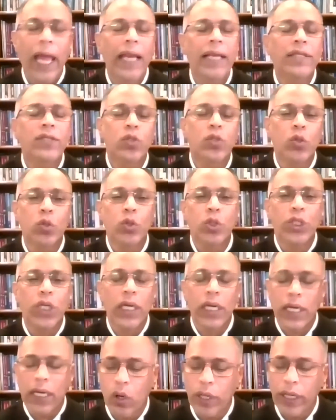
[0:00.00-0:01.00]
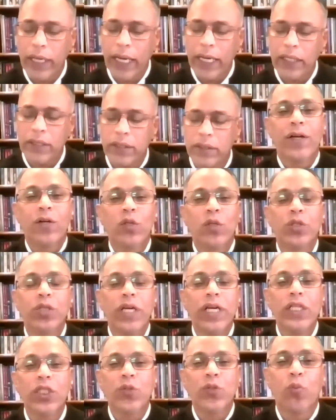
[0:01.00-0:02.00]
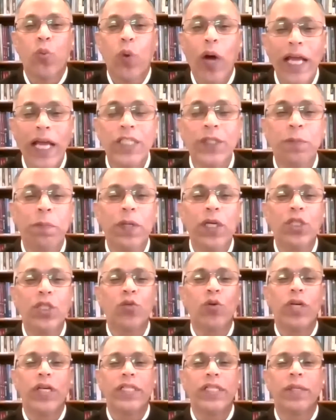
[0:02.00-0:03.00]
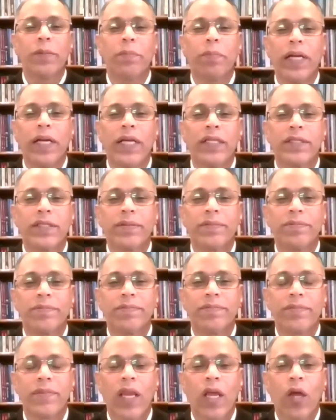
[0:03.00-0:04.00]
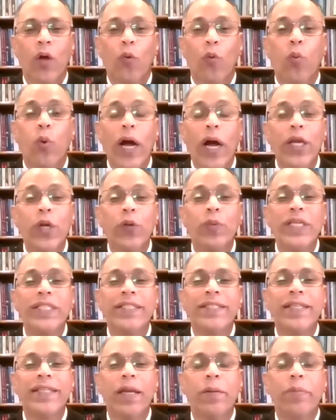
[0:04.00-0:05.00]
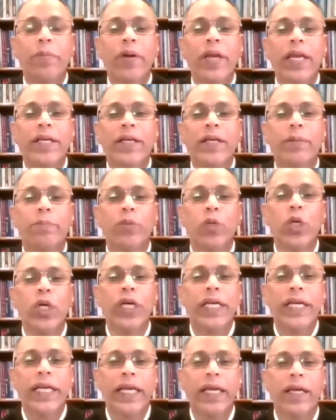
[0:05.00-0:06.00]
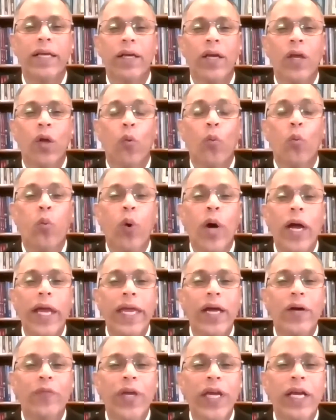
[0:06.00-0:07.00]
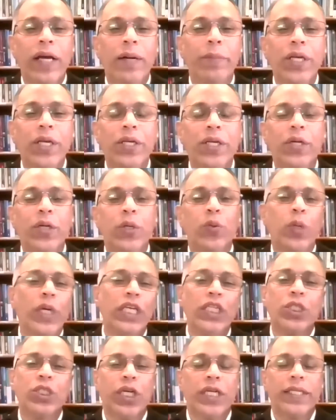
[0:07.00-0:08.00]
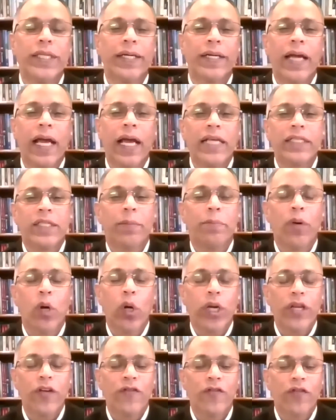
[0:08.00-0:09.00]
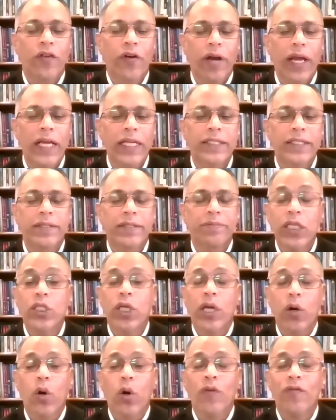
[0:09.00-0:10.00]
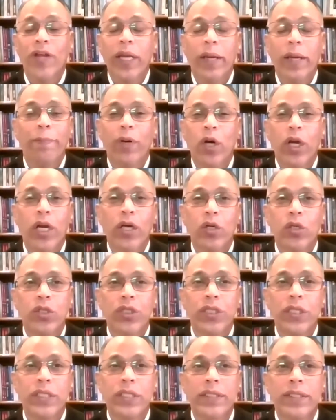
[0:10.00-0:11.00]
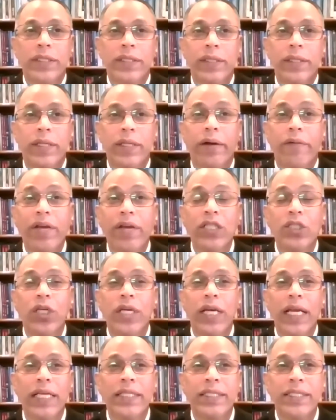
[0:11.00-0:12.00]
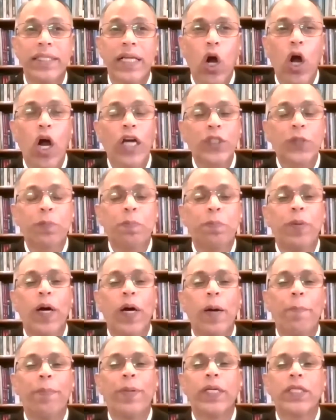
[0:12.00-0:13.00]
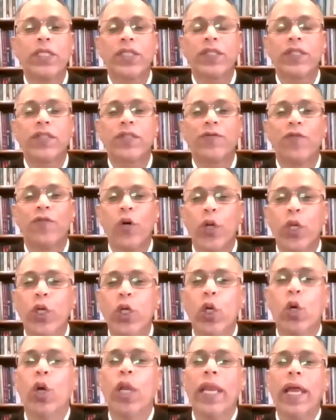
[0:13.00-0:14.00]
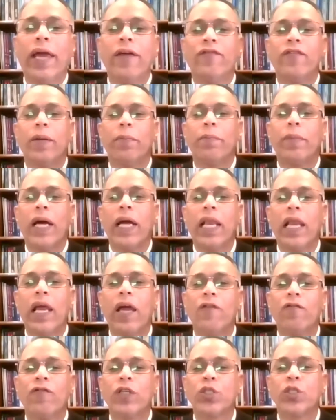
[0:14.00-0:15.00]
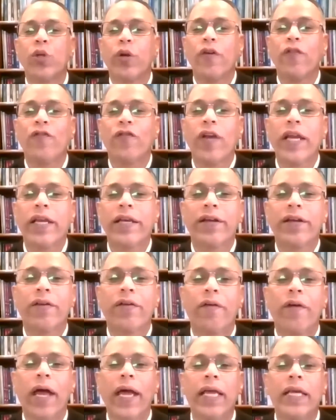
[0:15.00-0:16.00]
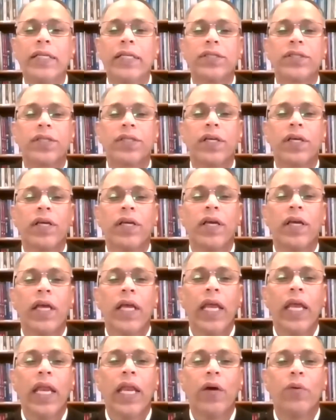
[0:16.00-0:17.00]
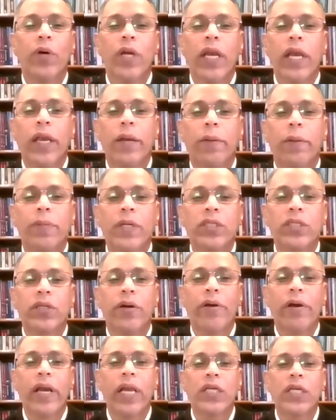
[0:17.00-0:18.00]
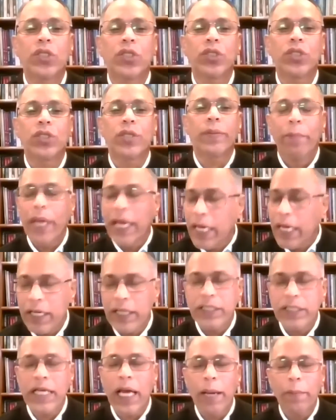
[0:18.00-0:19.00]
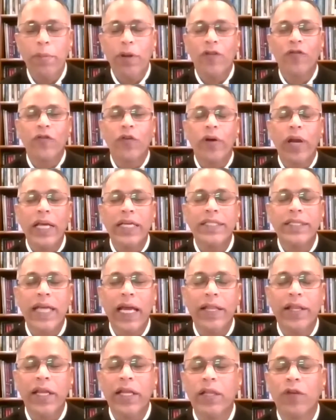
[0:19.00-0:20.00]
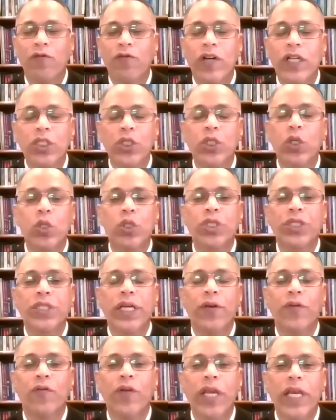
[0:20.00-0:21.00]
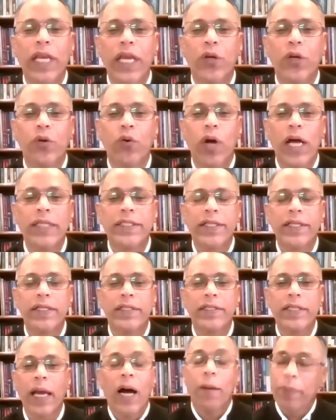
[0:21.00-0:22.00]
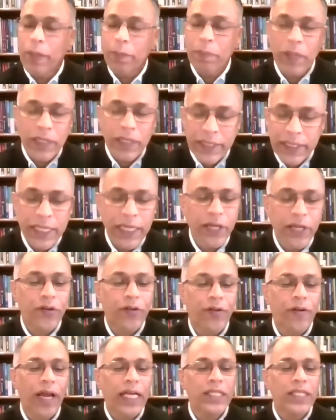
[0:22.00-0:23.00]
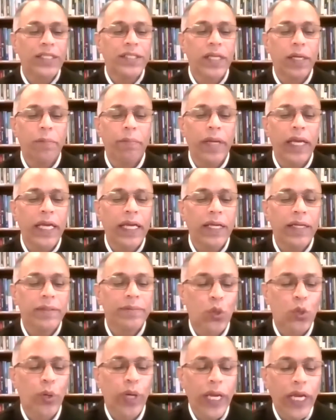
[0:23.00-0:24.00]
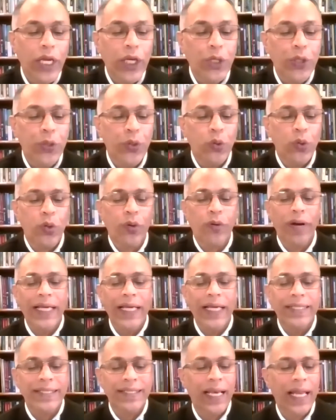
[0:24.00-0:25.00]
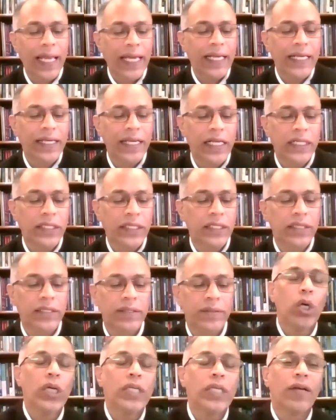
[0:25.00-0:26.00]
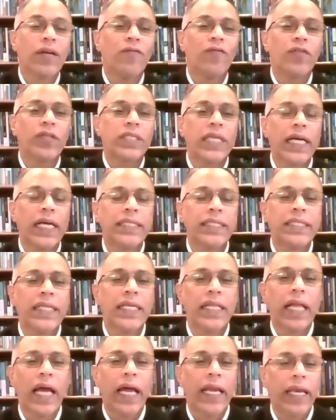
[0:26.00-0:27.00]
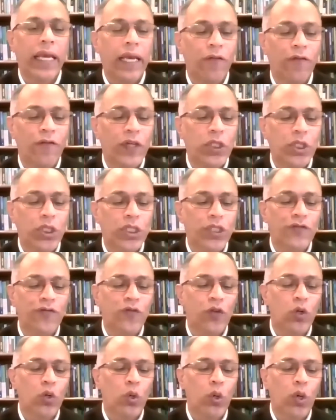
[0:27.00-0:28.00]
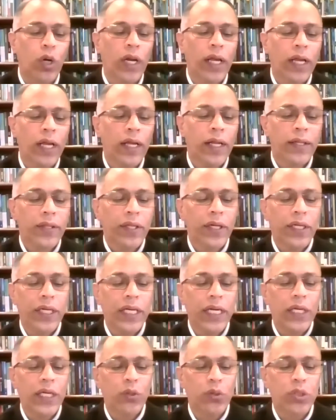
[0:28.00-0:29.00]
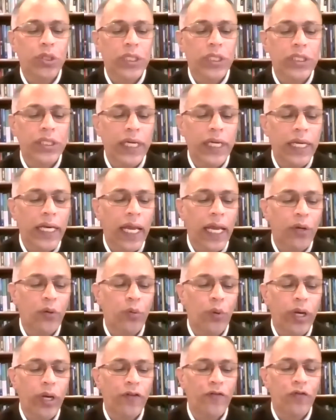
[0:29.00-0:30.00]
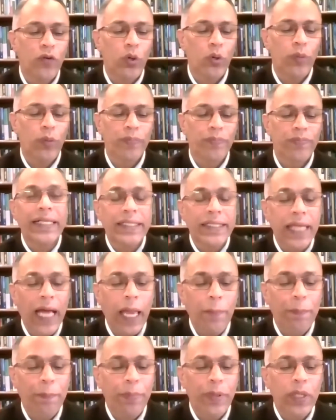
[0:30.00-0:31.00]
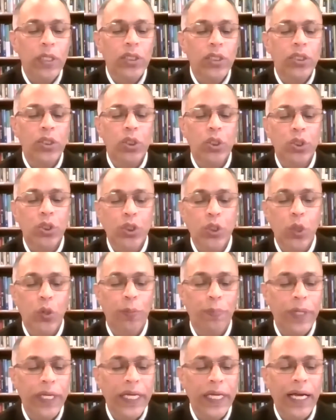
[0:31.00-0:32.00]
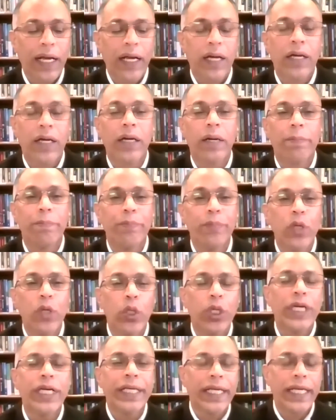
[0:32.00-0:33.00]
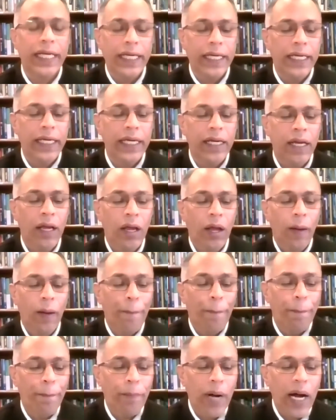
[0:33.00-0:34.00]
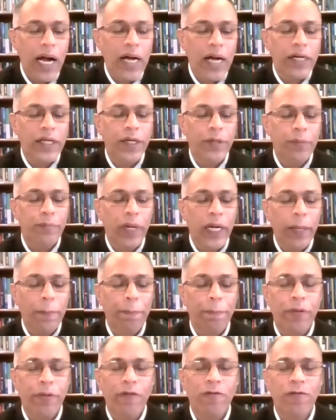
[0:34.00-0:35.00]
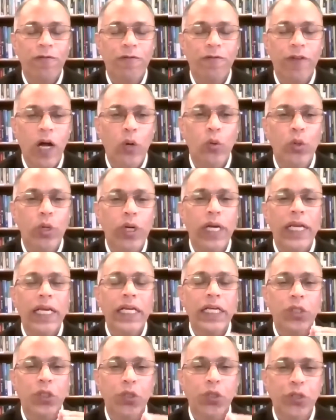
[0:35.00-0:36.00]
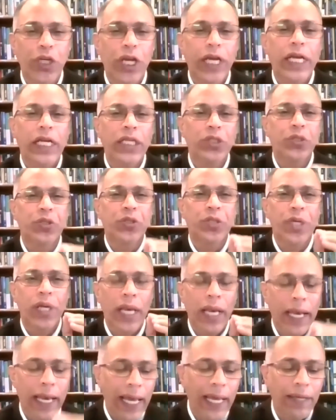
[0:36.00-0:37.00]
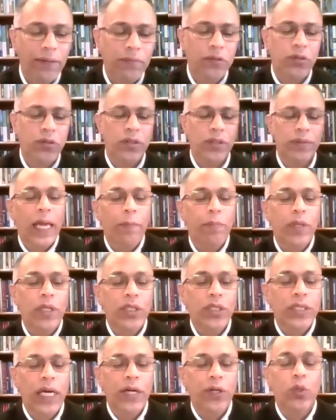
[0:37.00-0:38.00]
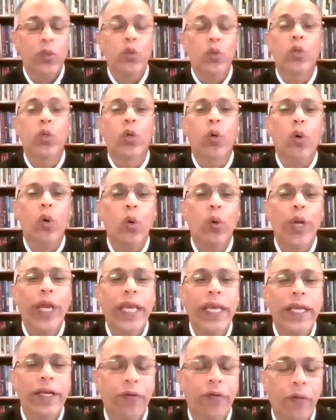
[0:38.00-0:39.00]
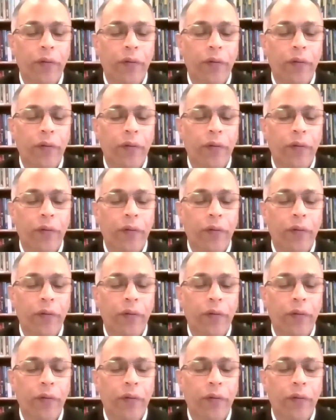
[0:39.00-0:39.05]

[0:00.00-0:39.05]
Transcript: and social context. The question is why spiritual disciplines? Why do we celebrate community? Why are we committed to each other as a body of Christ? These are all very important questions. The reason is God's purpose for your life and my life is to reflect Christ in our interpersonal relationship. Being a disciple of Christ, I think the first question we need to ask is Are people seeing Christ in me? So, into Christ likeness, Paul is emphasizing that in Ephesians 4 13 to 16 and 24. Disciples should be a community marked by profoundly changed lives. Disciples are to grow in